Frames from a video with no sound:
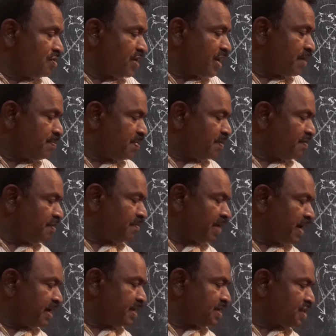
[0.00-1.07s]
10 power
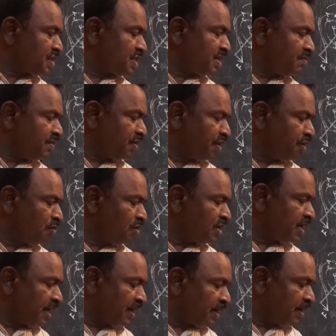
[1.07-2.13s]
minus 7
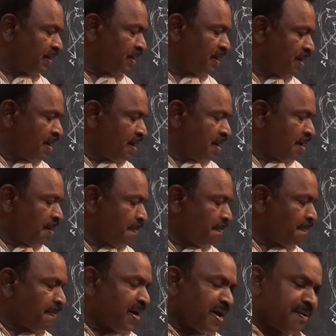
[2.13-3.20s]
Newton
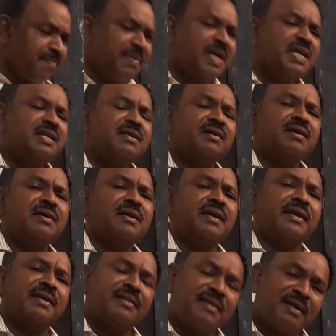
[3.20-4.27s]
per meter
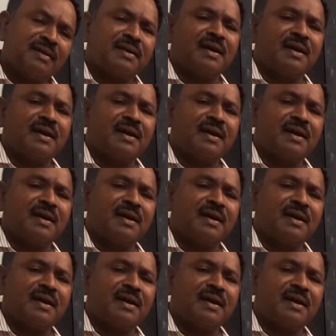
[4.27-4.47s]
in that